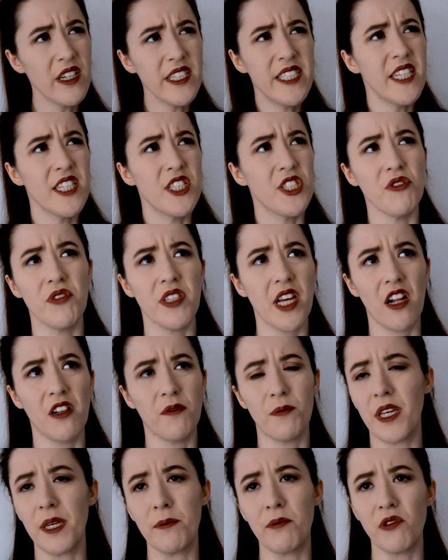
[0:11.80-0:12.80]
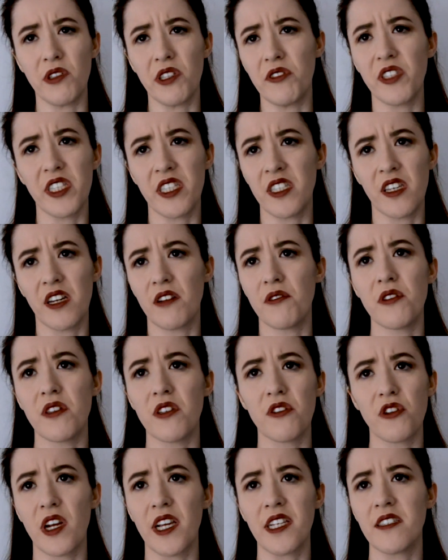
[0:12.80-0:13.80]
Did you tell people you didn't go to the
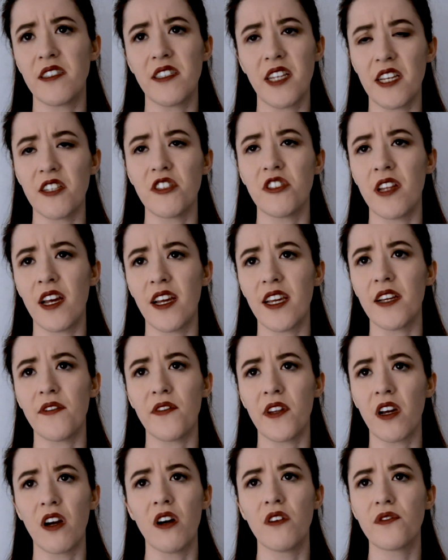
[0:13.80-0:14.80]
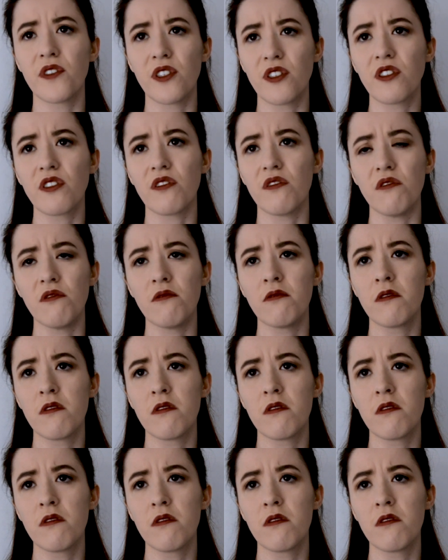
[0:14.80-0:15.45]
train station that evening after school?